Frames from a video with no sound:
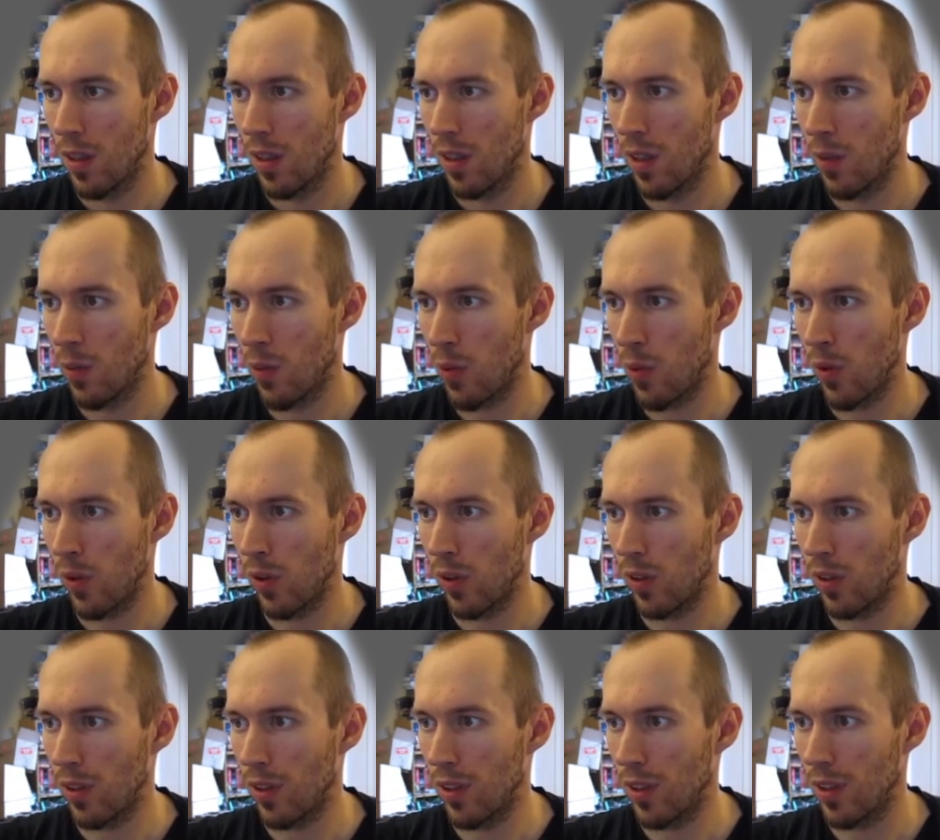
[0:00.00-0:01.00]
And we will
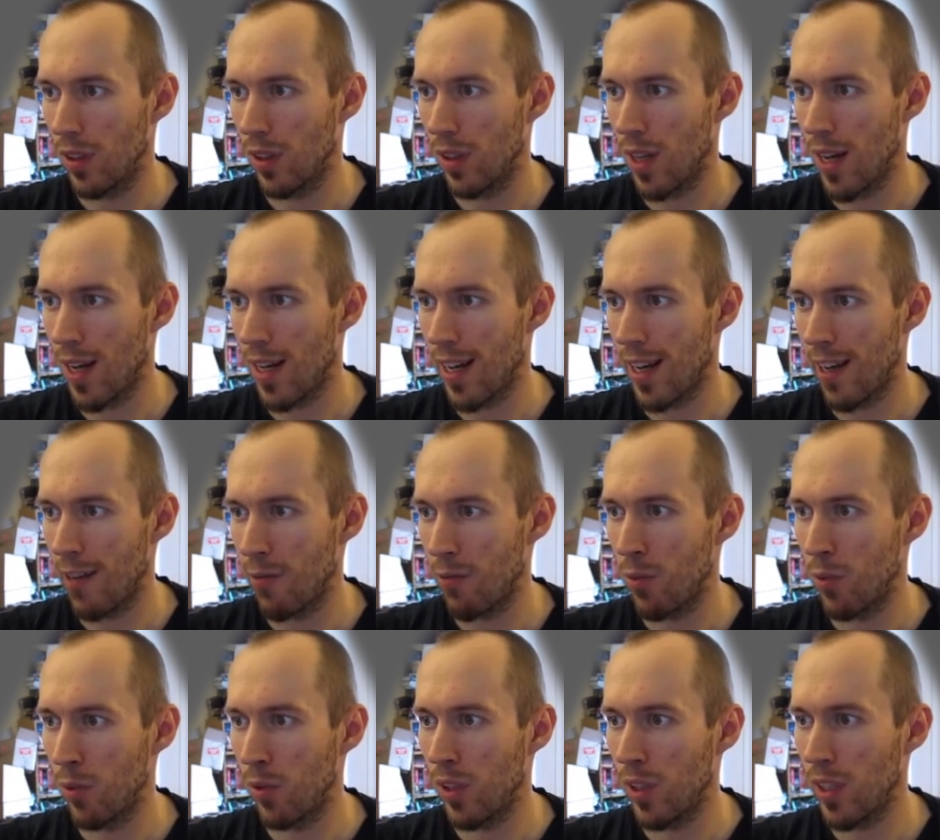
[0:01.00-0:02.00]
not have
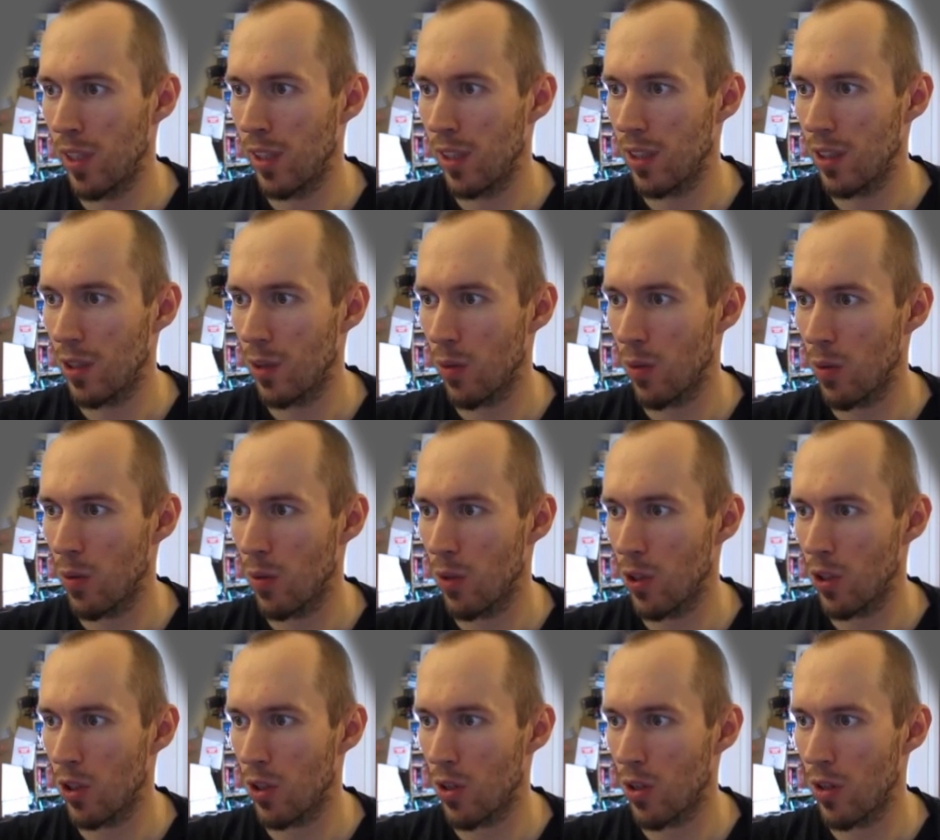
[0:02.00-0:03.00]
boolean so we will
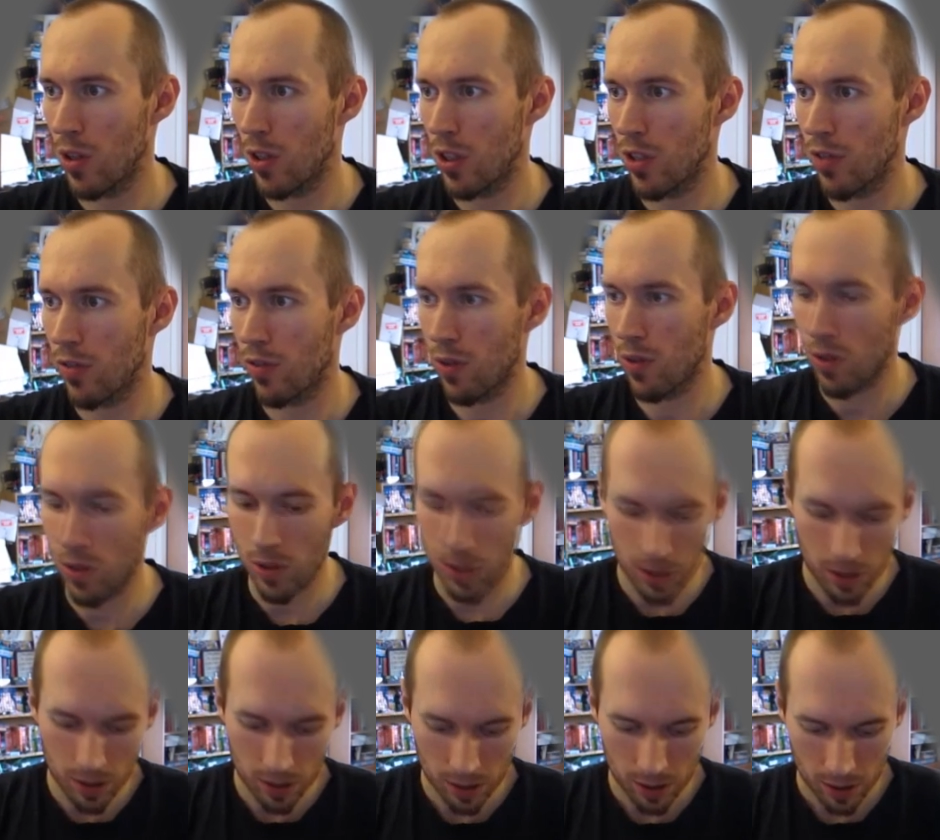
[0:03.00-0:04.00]
search
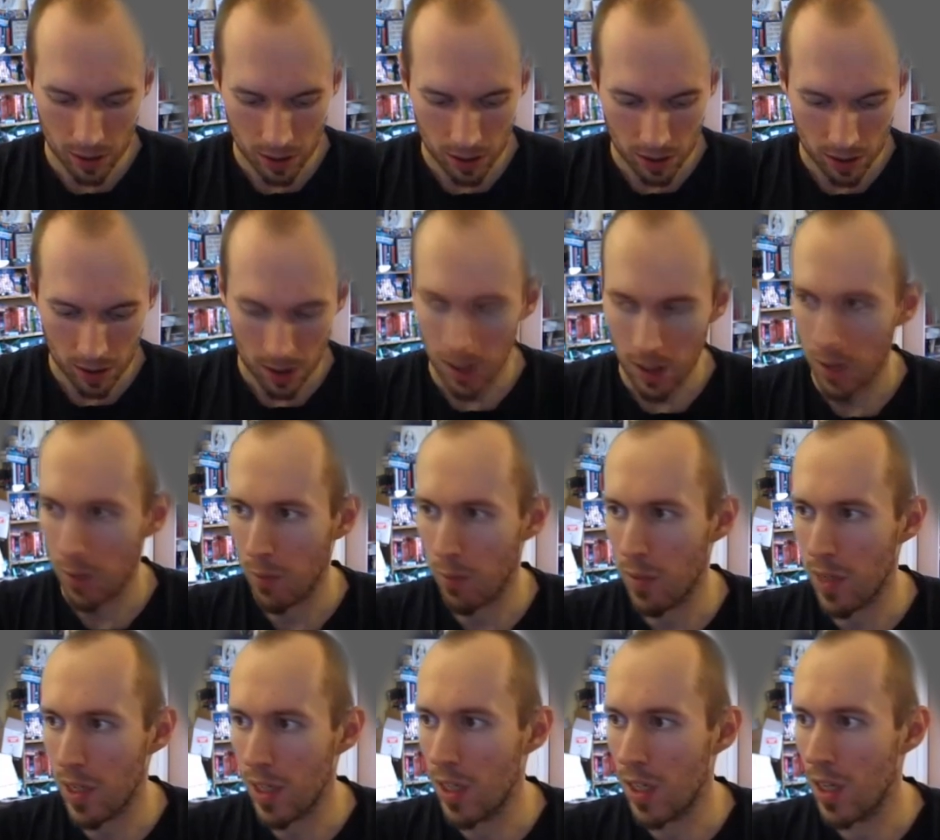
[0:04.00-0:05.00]
for
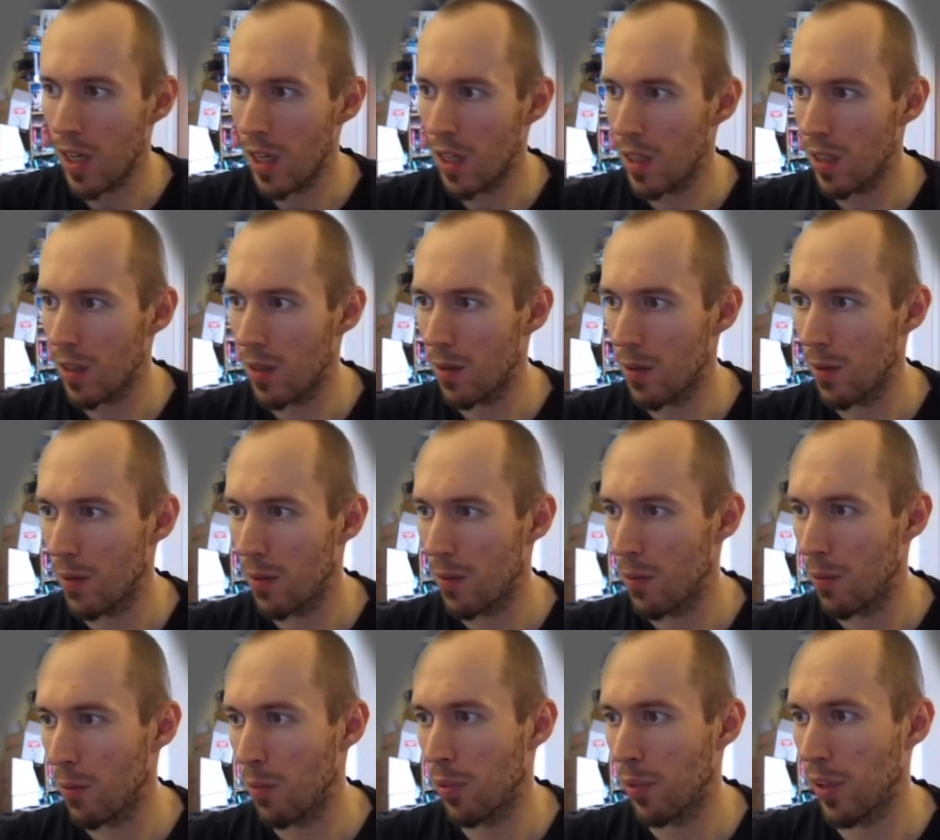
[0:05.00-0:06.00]
media
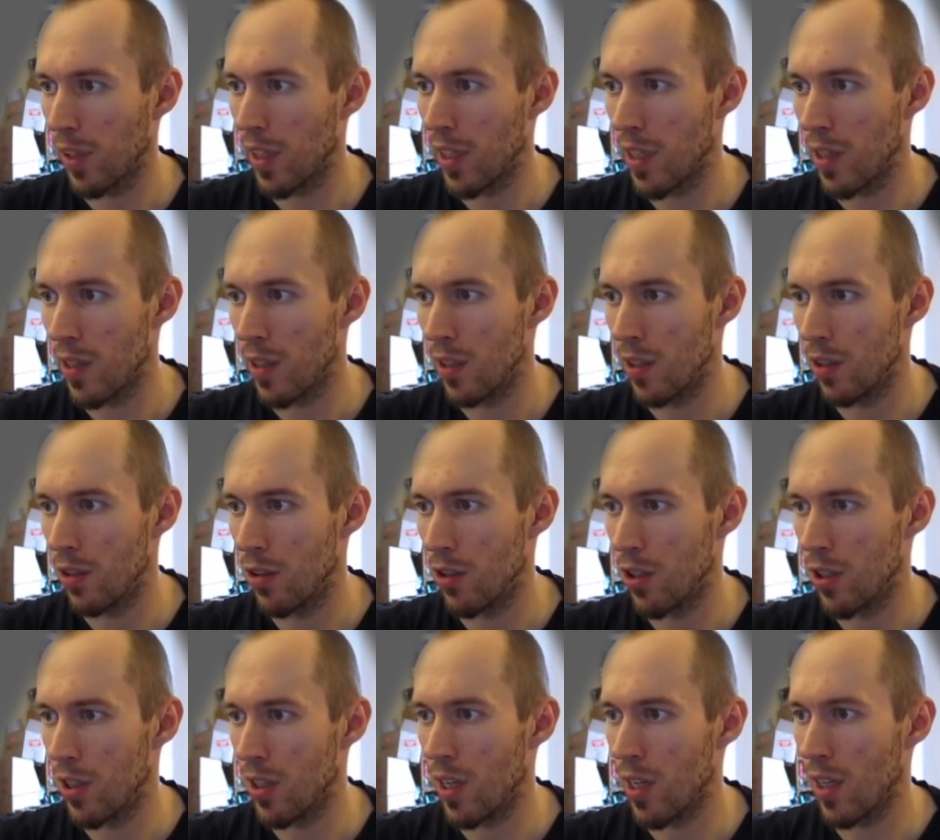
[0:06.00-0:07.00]
player. So
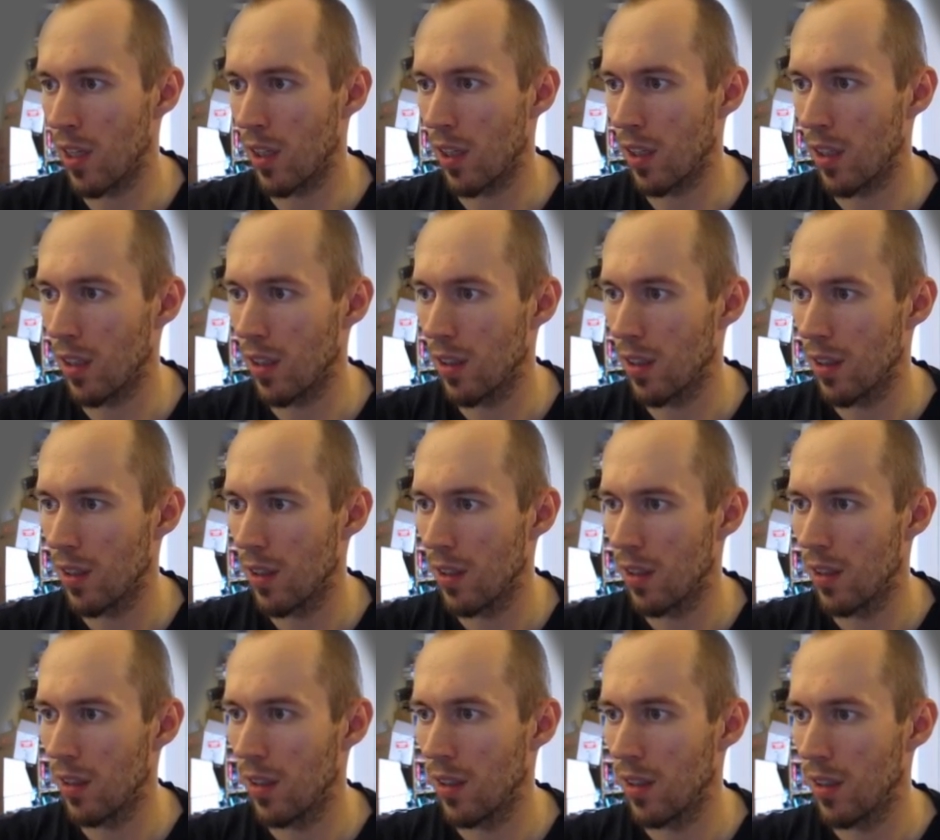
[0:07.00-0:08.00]
just take
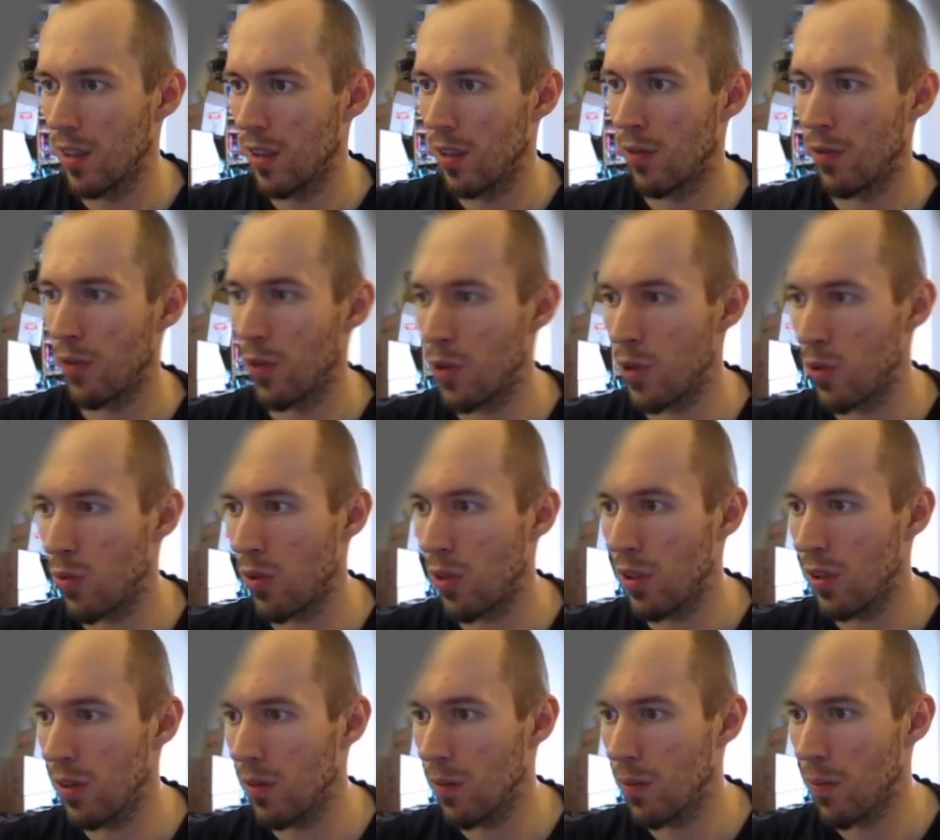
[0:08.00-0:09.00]
the first one